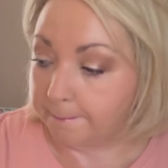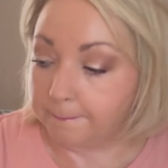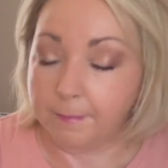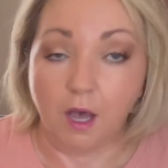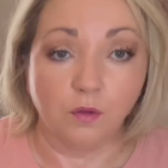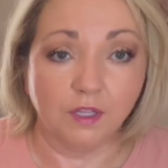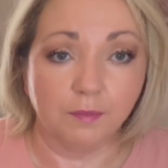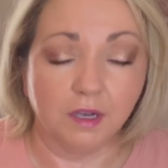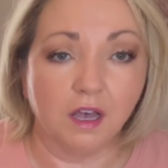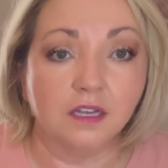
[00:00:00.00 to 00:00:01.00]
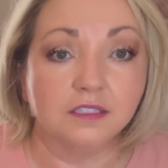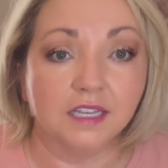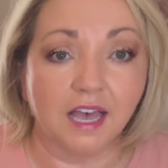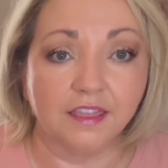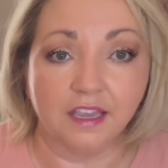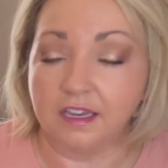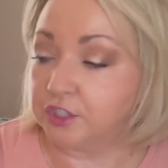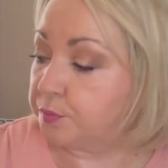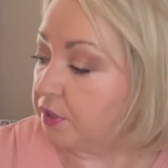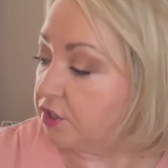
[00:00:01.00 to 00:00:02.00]
only because I think
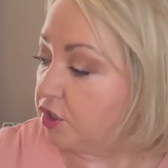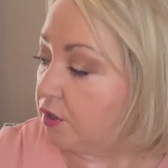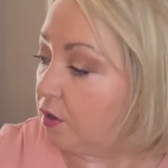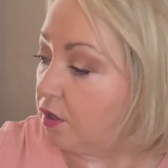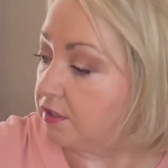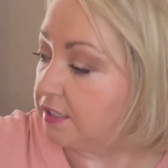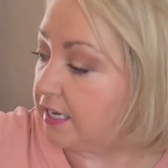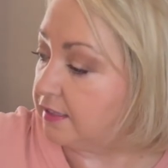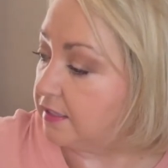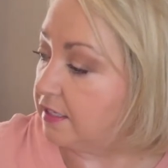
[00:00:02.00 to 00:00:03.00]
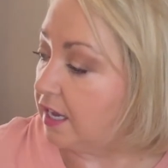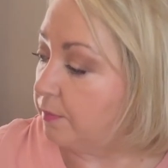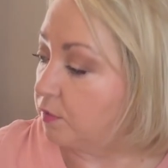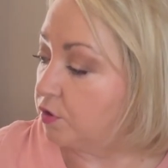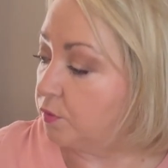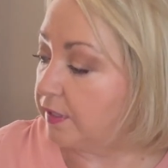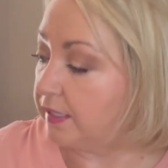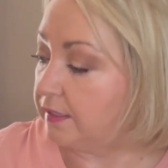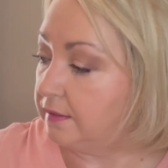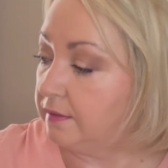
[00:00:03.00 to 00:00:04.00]
Expression Arts at the time was
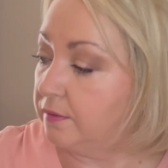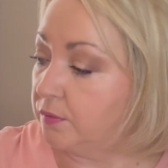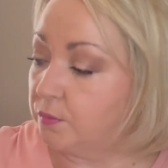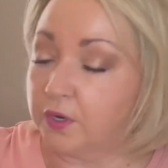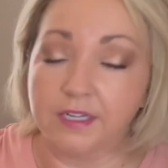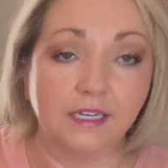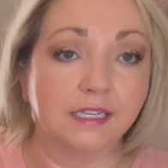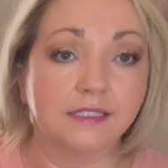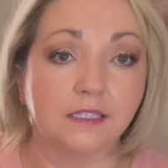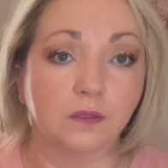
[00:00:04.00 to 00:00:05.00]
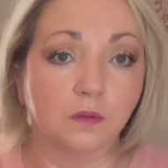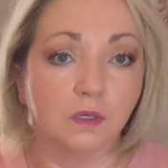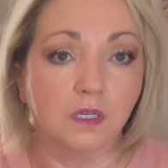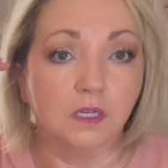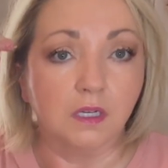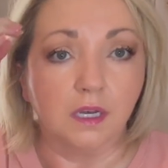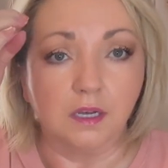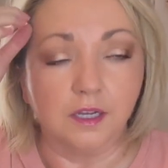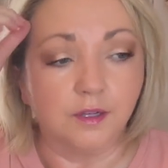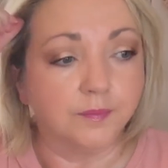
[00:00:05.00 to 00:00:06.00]
running a deal
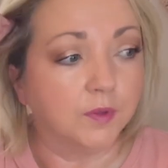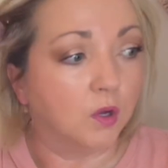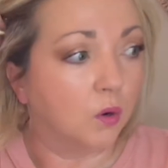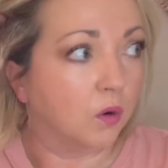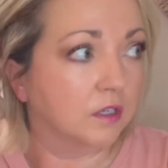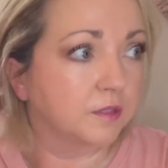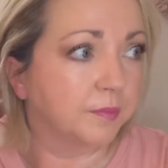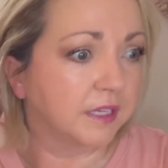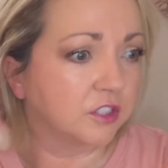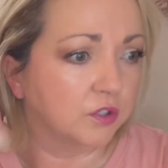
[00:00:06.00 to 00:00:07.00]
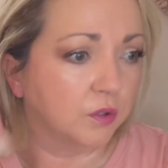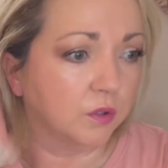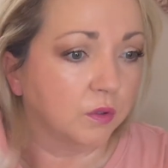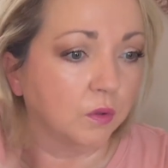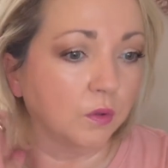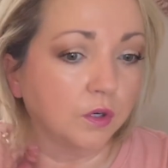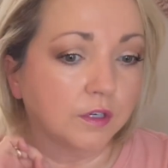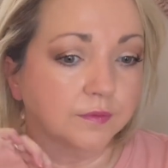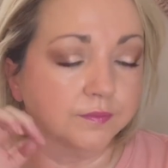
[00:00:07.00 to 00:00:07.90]
or a special, or